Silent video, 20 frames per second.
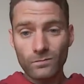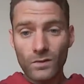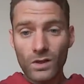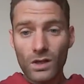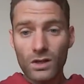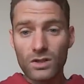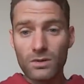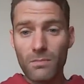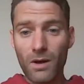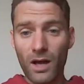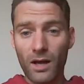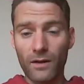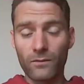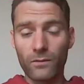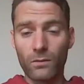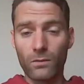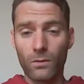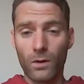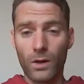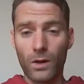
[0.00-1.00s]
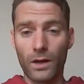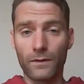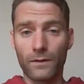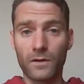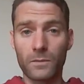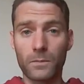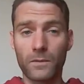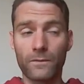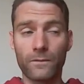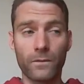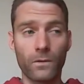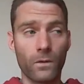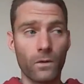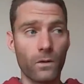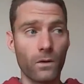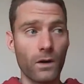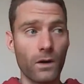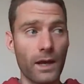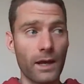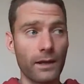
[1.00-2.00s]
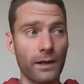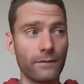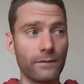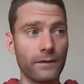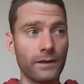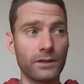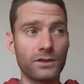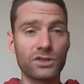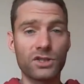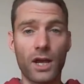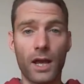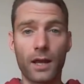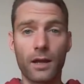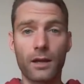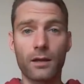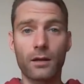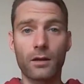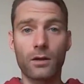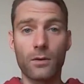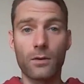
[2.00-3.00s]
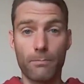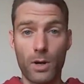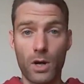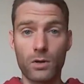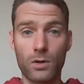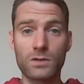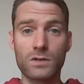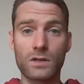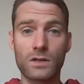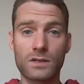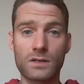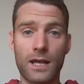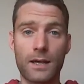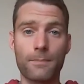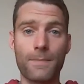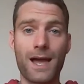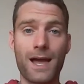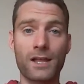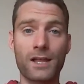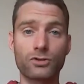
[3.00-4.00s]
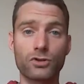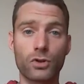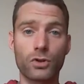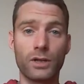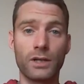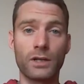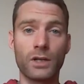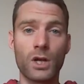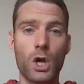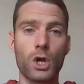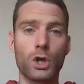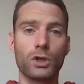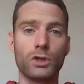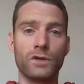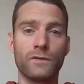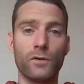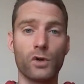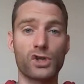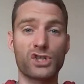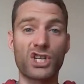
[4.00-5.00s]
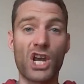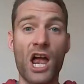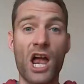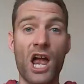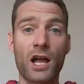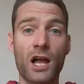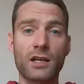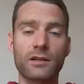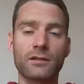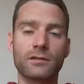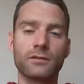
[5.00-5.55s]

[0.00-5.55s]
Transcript: You might have heard this before in the Czech composer's name, Antonín Dvořák.